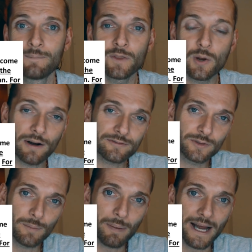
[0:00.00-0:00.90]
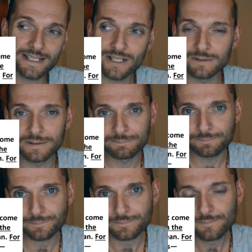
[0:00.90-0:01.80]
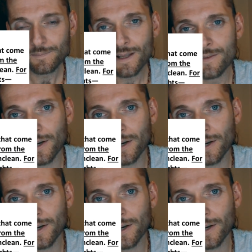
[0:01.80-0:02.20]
You have to abandon the